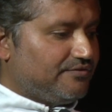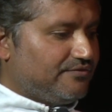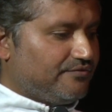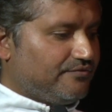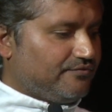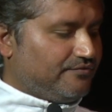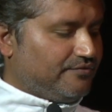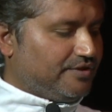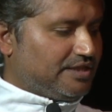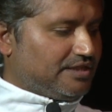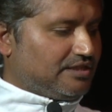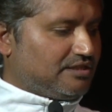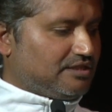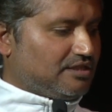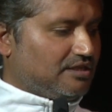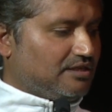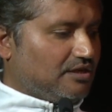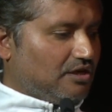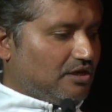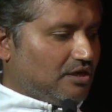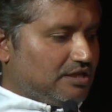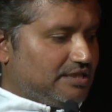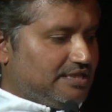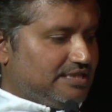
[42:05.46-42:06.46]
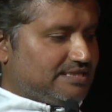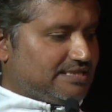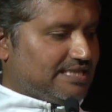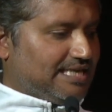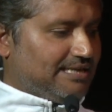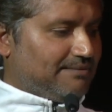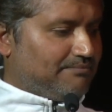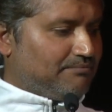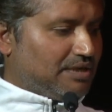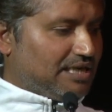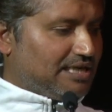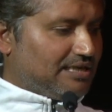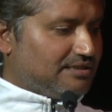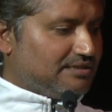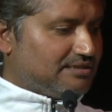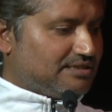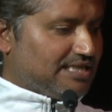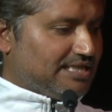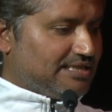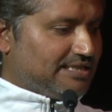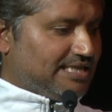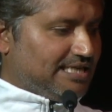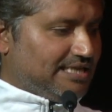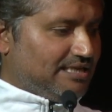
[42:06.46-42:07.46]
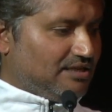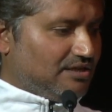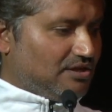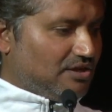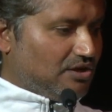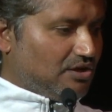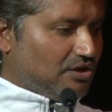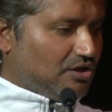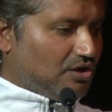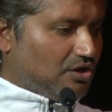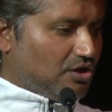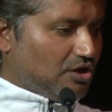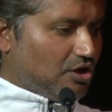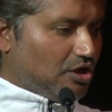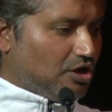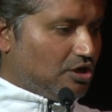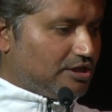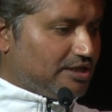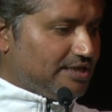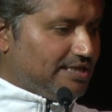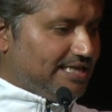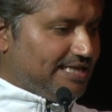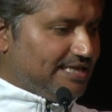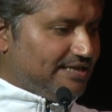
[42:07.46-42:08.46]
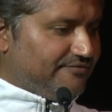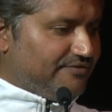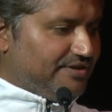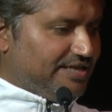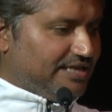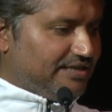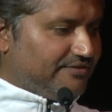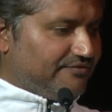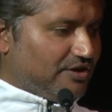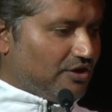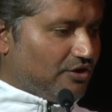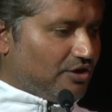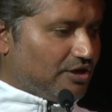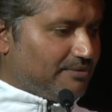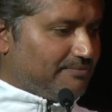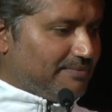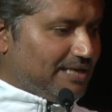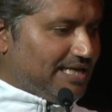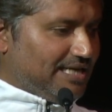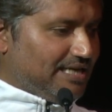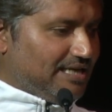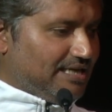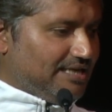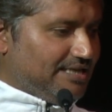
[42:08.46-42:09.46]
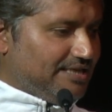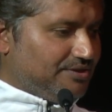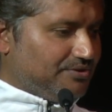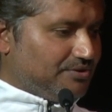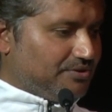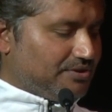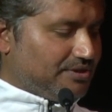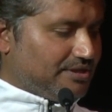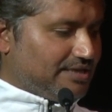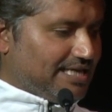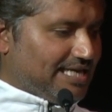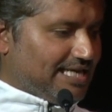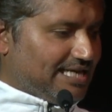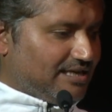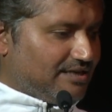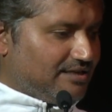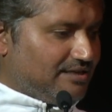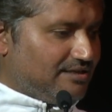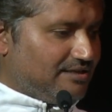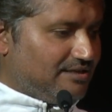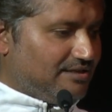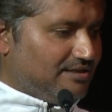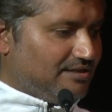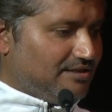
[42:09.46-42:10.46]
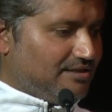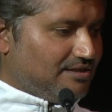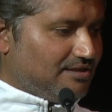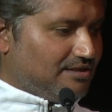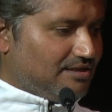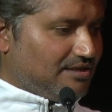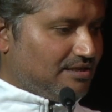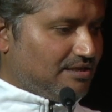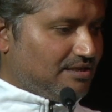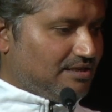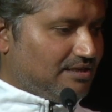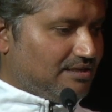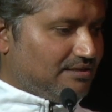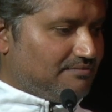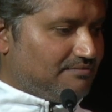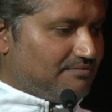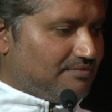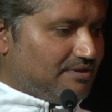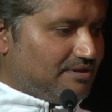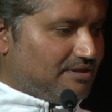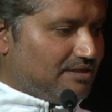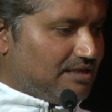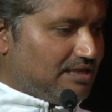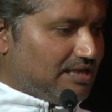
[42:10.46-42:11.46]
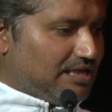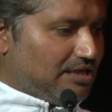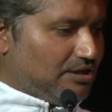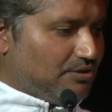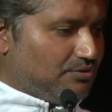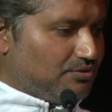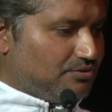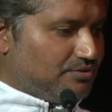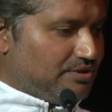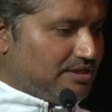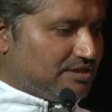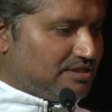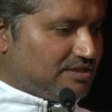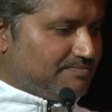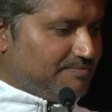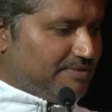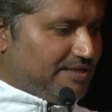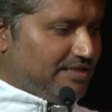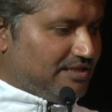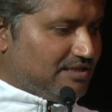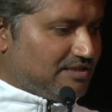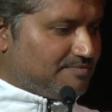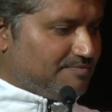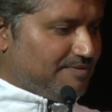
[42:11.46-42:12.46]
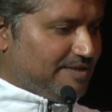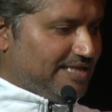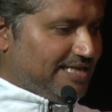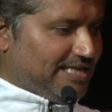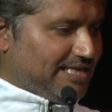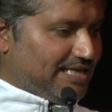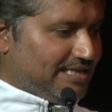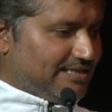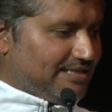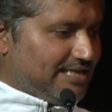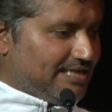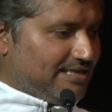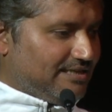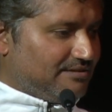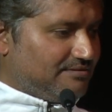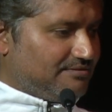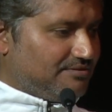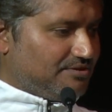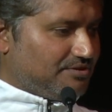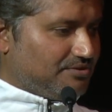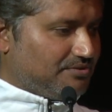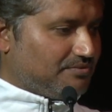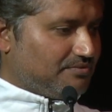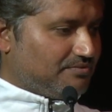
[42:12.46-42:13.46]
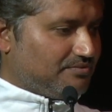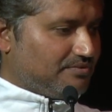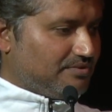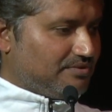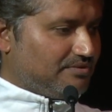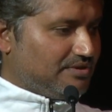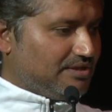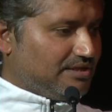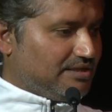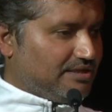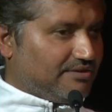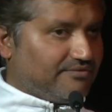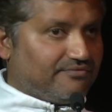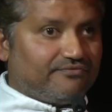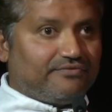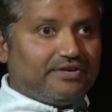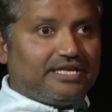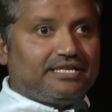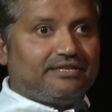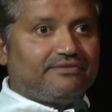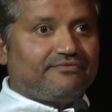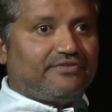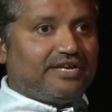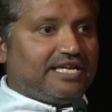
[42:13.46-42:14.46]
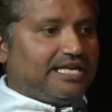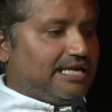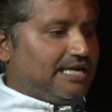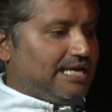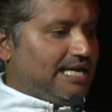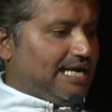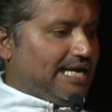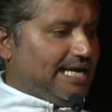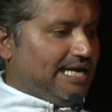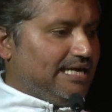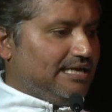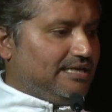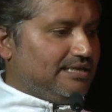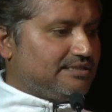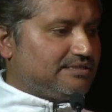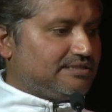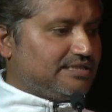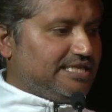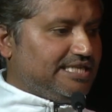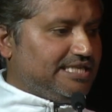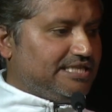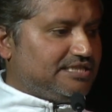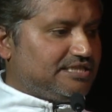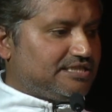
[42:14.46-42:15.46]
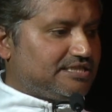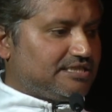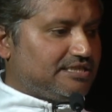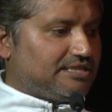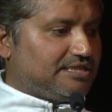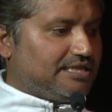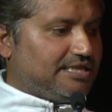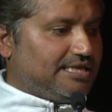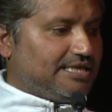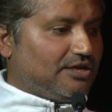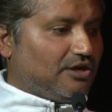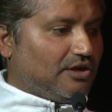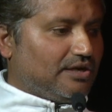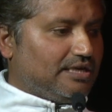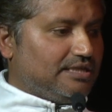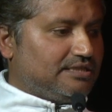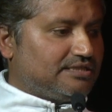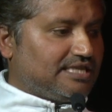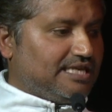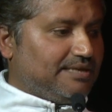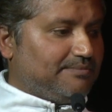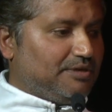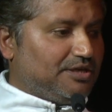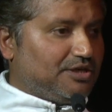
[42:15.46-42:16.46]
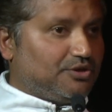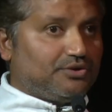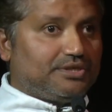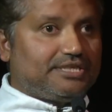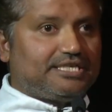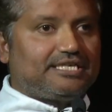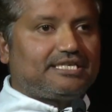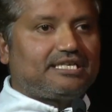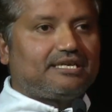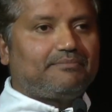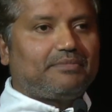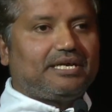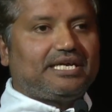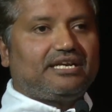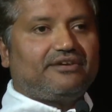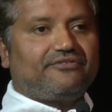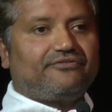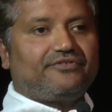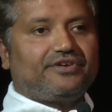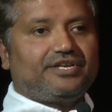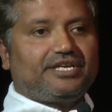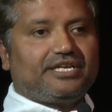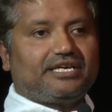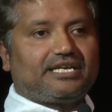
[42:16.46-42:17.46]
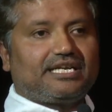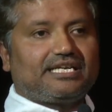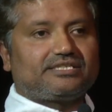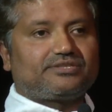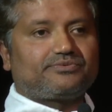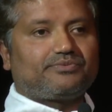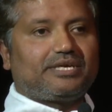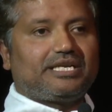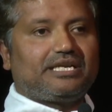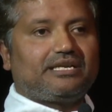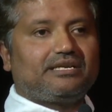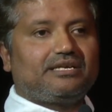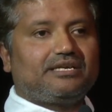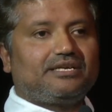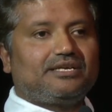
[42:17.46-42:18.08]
with all these 9 buttons, and then alternatively it will automatically track how this player is playing, and then when an end is reached, it is able to determine a winner as well.